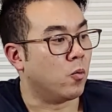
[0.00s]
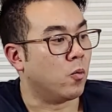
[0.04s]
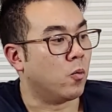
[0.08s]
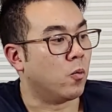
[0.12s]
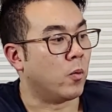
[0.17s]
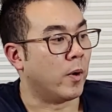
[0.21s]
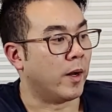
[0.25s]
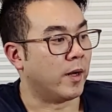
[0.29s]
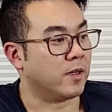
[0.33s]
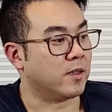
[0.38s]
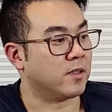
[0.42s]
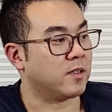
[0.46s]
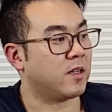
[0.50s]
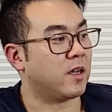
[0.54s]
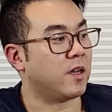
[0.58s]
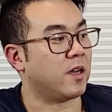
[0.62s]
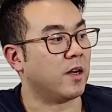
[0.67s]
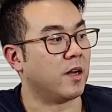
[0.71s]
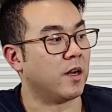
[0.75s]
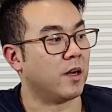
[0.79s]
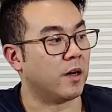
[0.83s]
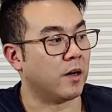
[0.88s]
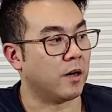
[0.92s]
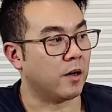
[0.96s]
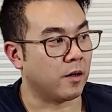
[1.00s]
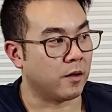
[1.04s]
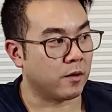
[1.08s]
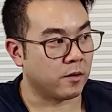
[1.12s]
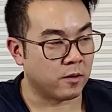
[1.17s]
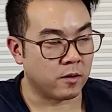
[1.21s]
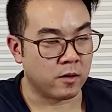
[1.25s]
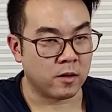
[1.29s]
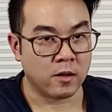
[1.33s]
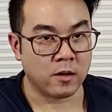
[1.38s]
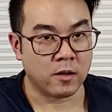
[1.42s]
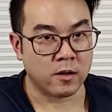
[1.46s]
wings here,
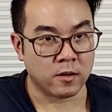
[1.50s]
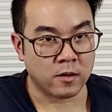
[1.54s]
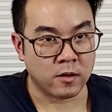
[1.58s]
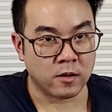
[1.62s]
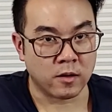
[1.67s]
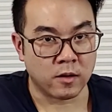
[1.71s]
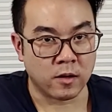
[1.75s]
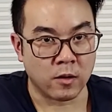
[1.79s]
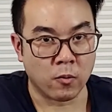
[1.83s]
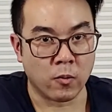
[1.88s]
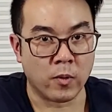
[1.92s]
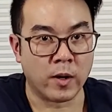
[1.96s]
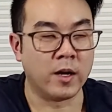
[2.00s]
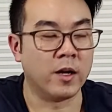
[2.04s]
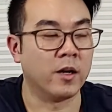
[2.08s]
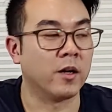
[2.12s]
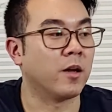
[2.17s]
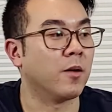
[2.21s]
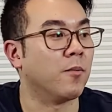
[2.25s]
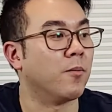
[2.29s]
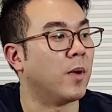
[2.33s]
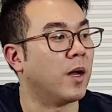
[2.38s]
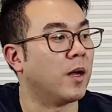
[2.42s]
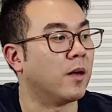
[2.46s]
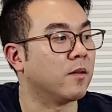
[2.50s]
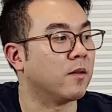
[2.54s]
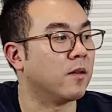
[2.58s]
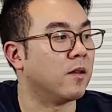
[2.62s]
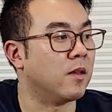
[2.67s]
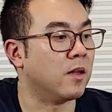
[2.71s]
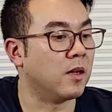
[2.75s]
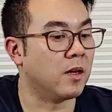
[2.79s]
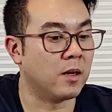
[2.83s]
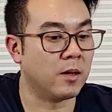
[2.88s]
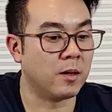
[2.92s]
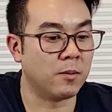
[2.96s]
the way you can make
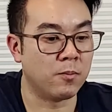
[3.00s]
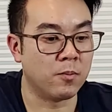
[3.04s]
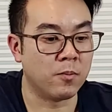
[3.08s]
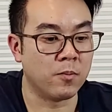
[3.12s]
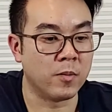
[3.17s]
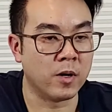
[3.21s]
the